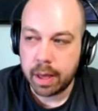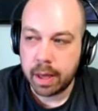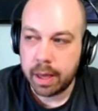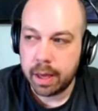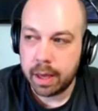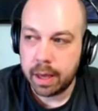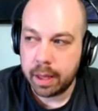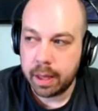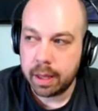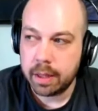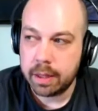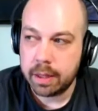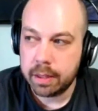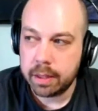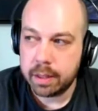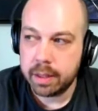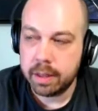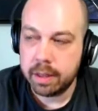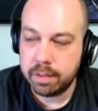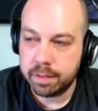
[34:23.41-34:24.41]

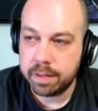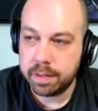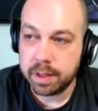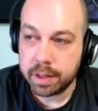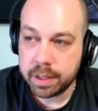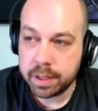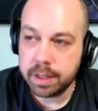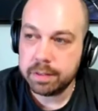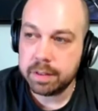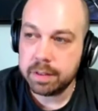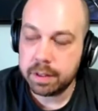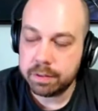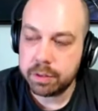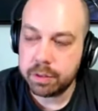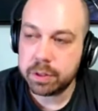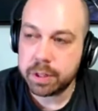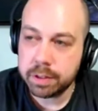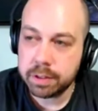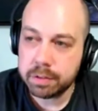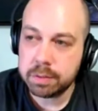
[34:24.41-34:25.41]
And if they're give
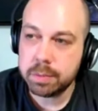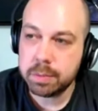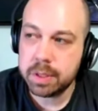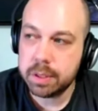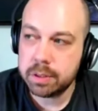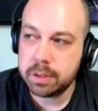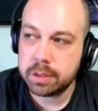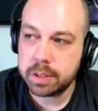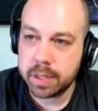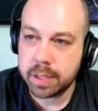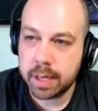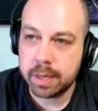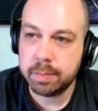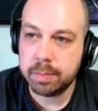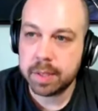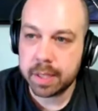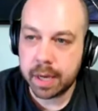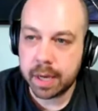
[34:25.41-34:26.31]
if you're giving me your time,